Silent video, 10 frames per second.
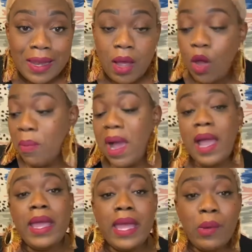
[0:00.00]
on my
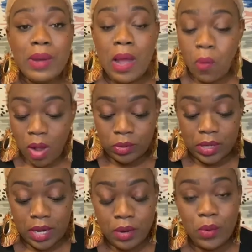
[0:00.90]
head when I walk through
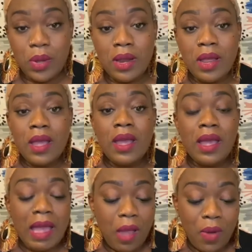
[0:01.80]
that door.
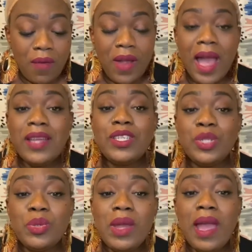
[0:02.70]
However, I
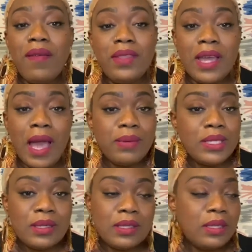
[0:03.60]
do have the
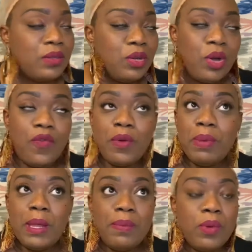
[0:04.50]
option, you know, for
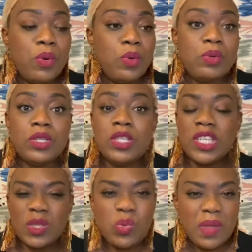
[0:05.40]
people who
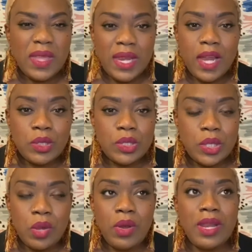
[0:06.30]
just want that extra
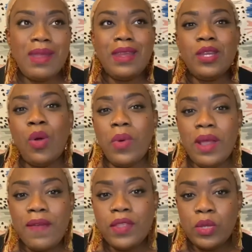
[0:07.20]
security and they don't want to
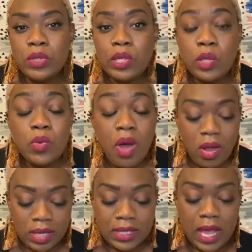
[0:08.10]
have to use glue all
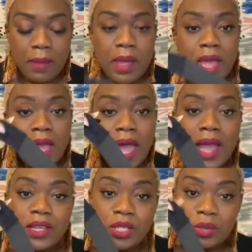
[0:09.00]
the time.
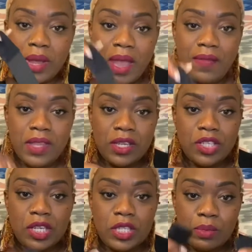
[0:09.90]
I do have the
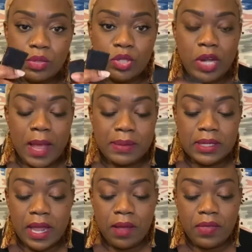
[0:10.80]
adjustable straps.
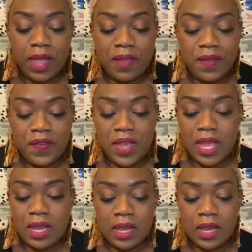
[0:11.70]
Now, they fit